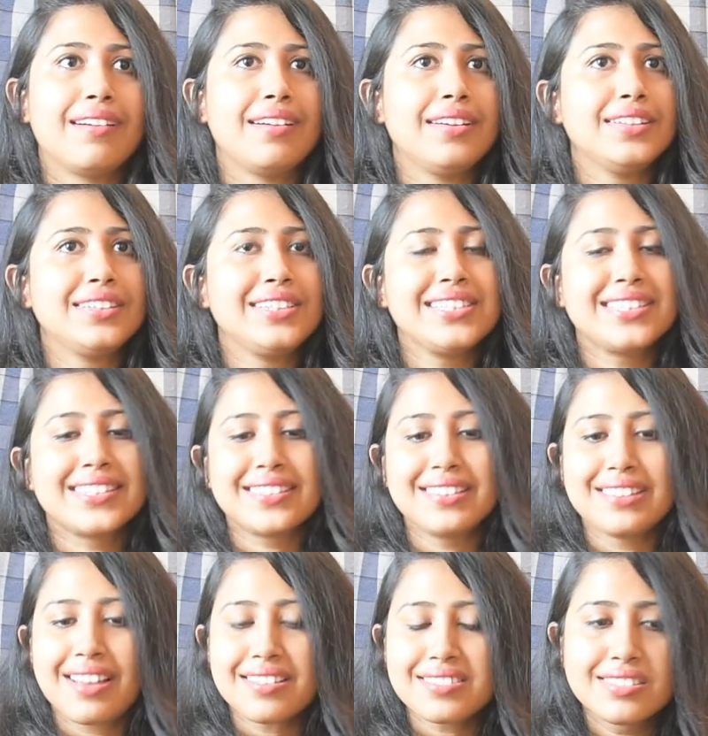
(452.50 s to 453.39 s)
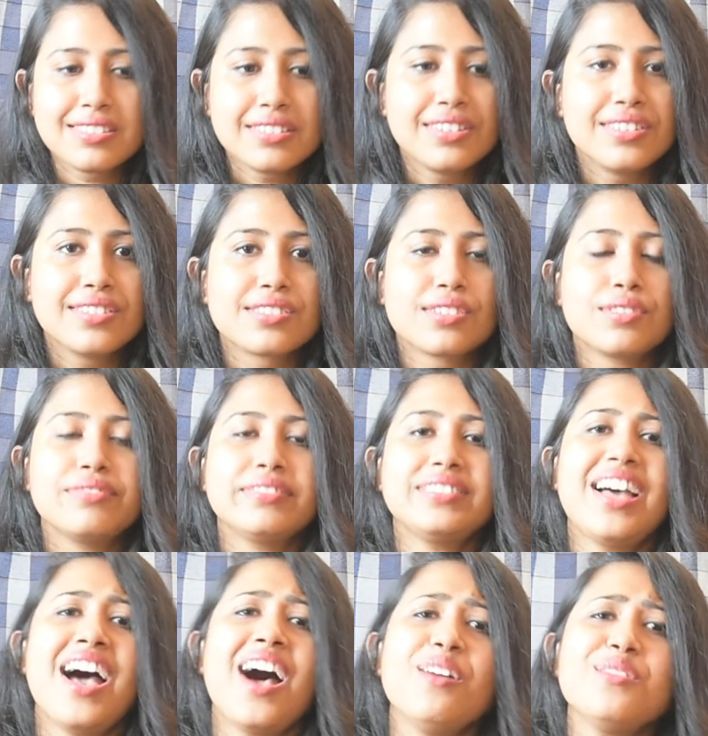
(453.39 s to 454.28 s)
these clusters of
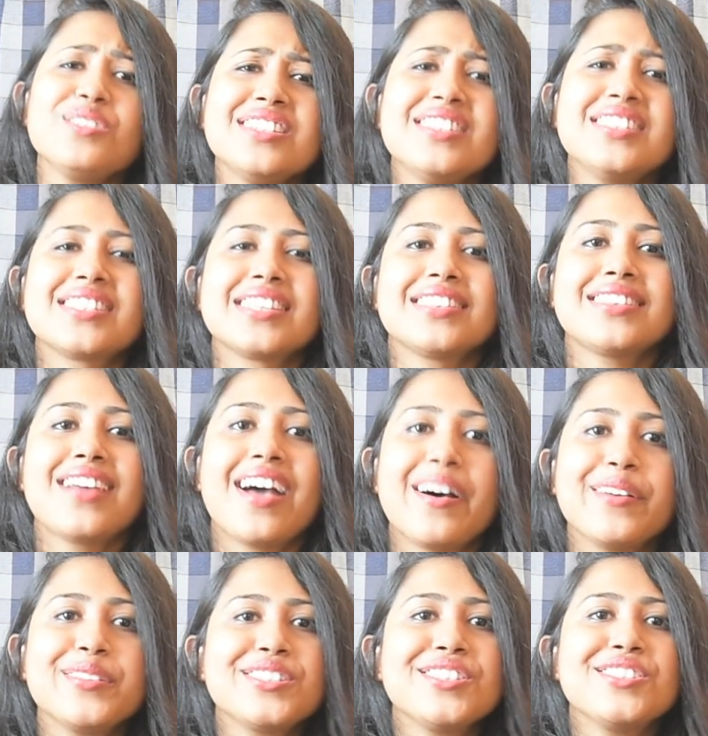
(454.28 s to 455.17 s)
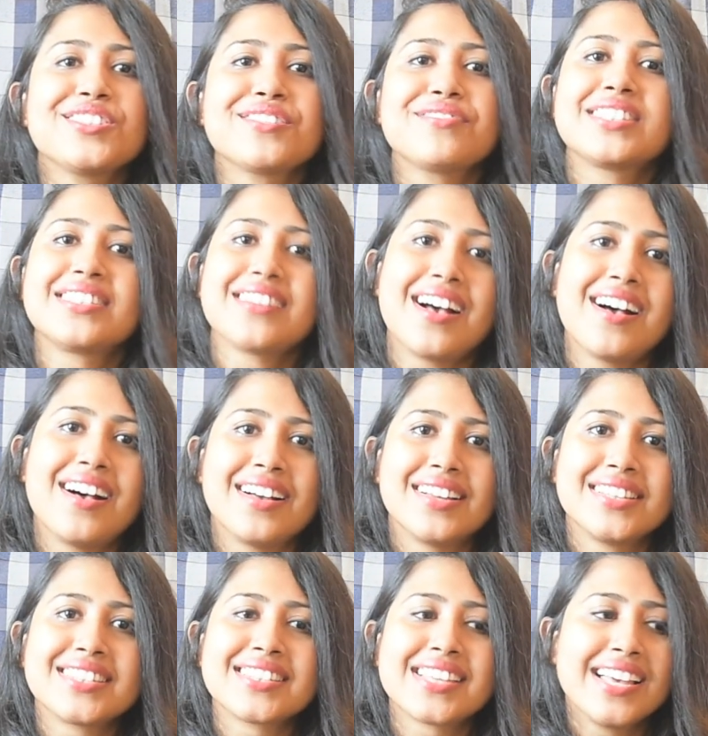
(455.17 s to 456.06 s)
thousands and thousands of
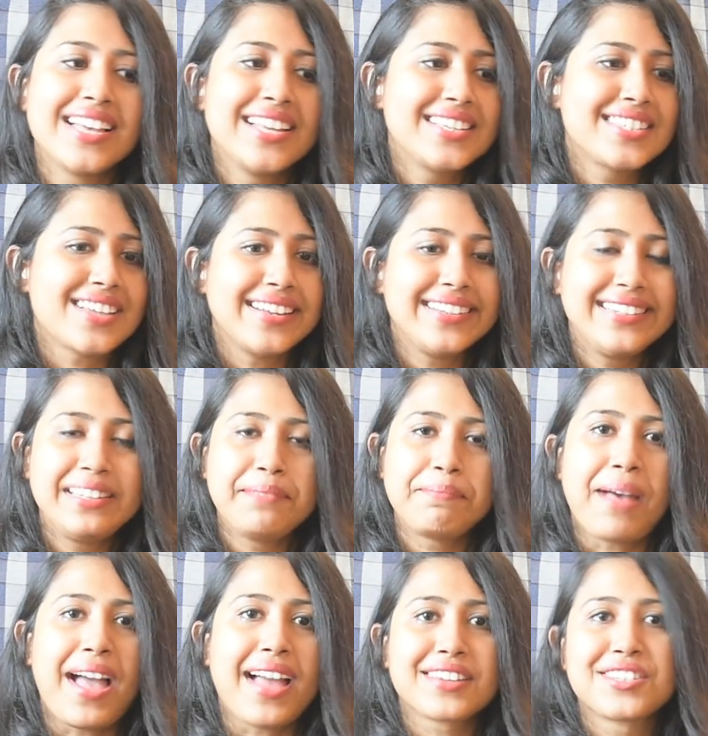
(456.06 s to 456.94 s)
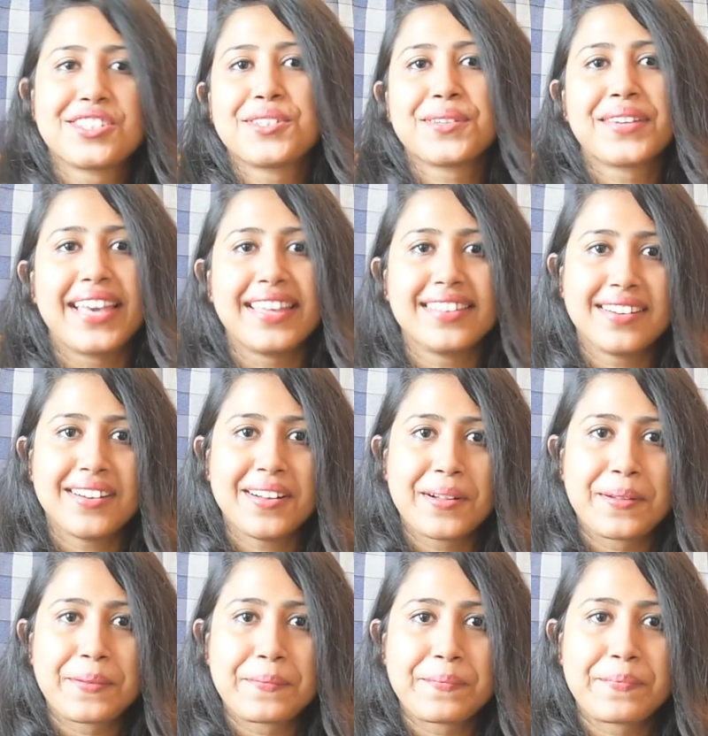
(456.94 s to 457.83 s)
stars tightly packed together.
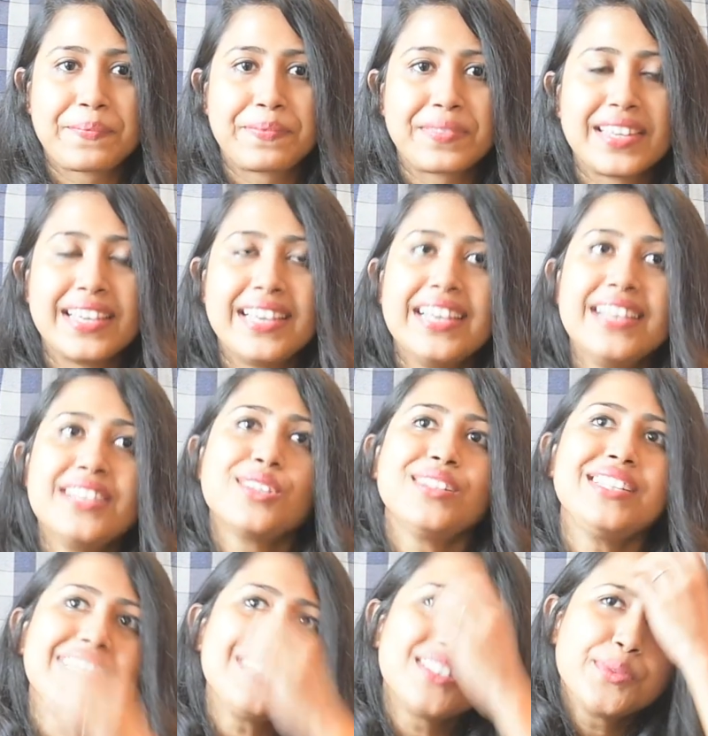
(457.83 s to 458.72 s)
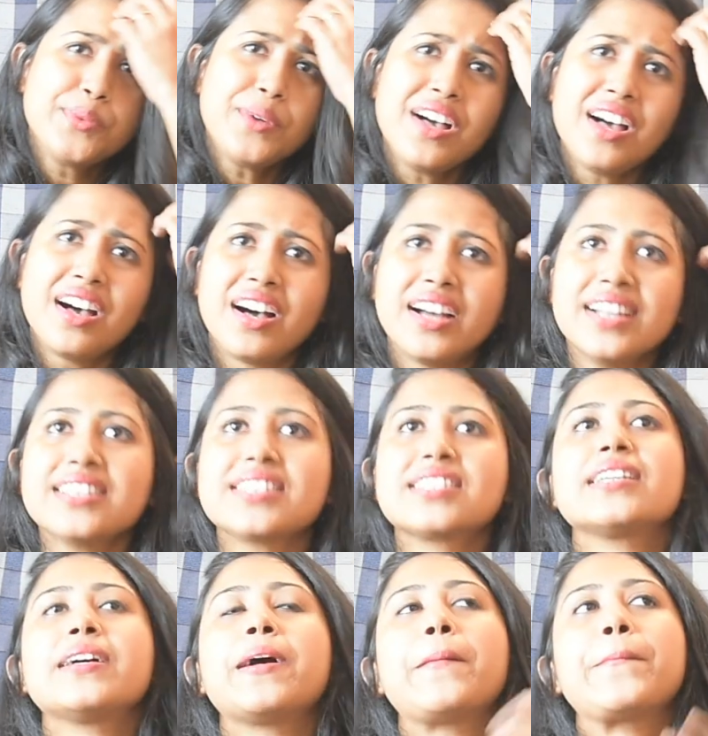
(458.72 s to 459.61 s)
So these words,
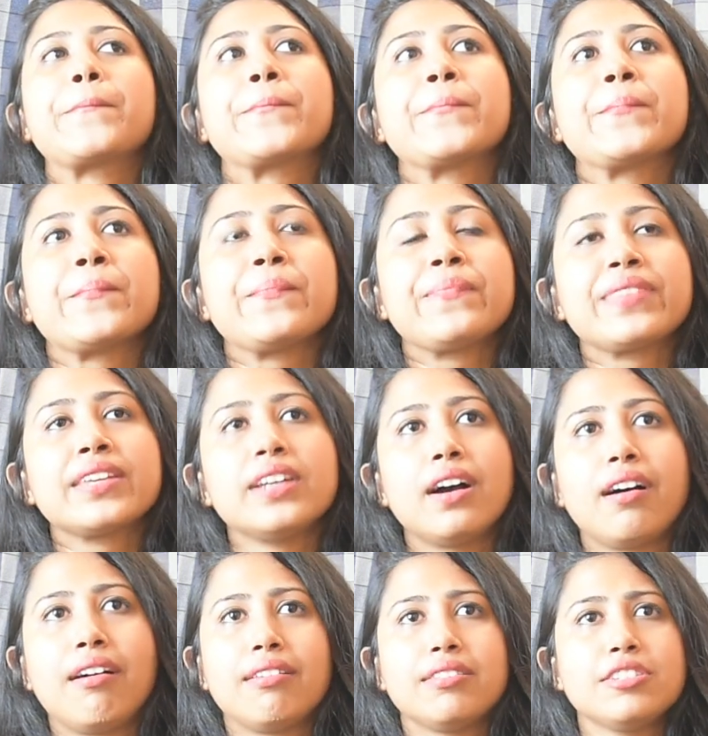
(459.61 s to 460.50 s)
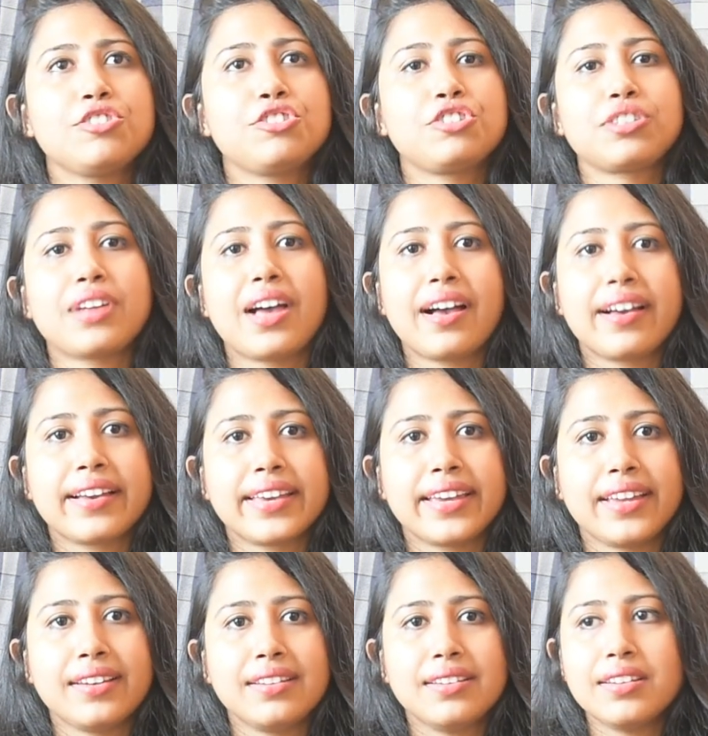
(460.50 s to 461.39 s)

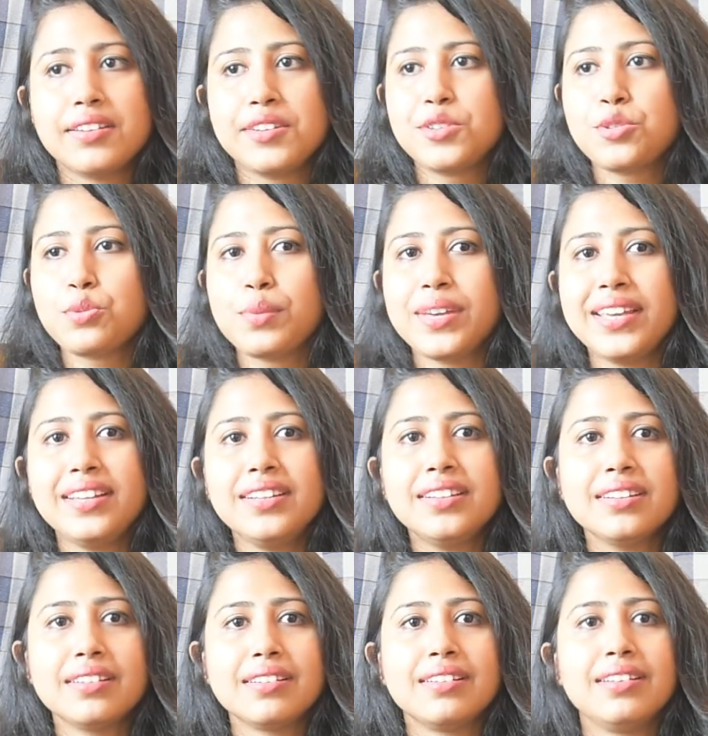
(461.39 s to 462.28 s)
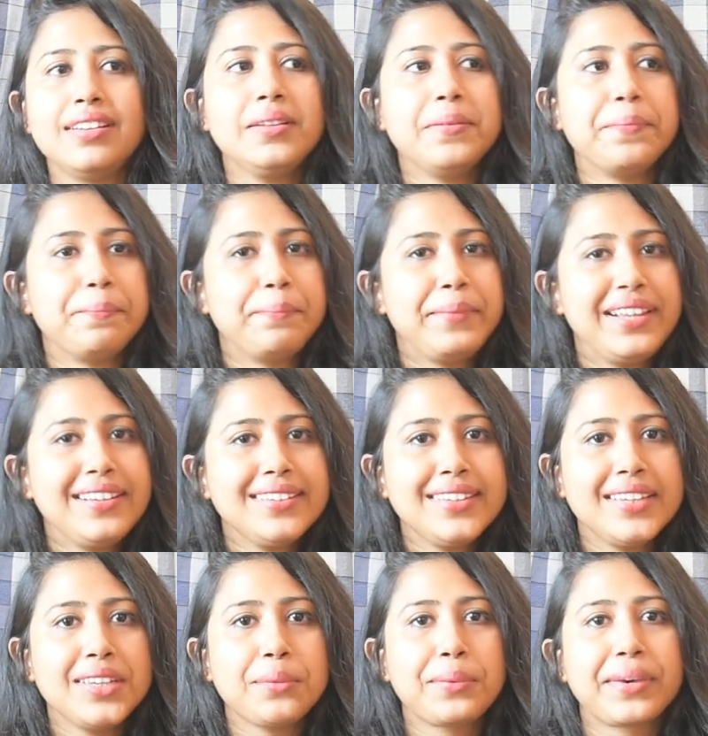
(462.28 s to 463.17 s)
shine, twinkle,
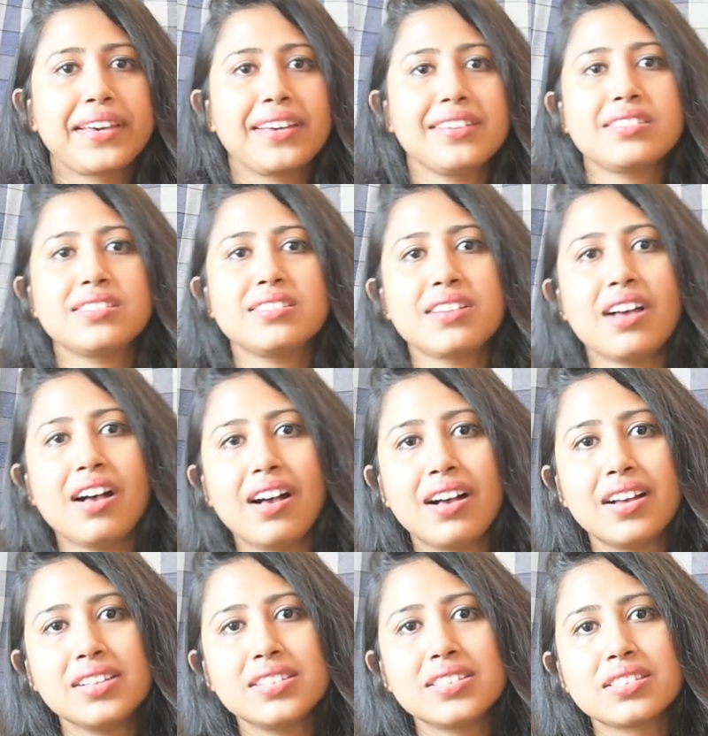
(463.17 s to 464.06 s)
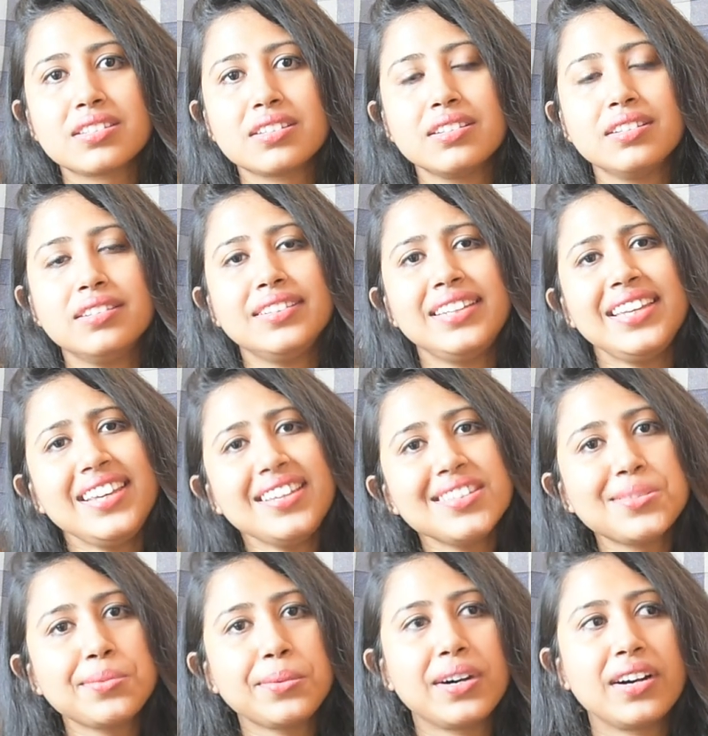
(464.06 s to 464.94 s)
Milky Way, stars,
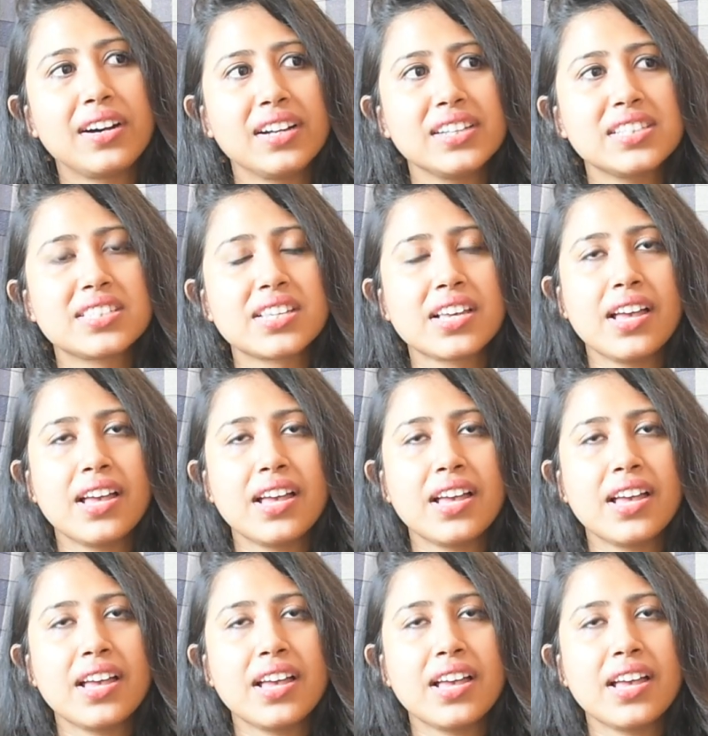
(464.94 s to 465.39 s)
these words,